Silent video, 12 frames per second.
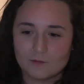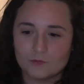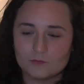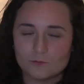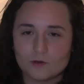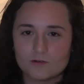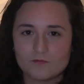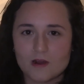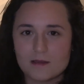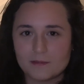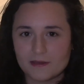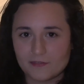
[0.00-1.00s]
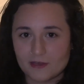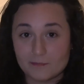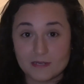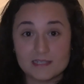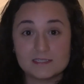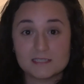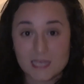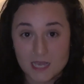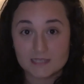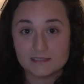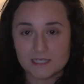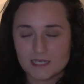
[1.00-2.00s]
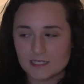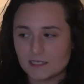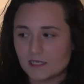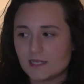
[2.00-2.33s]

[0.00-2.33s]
wouldn't want to write about that, but let's say I did.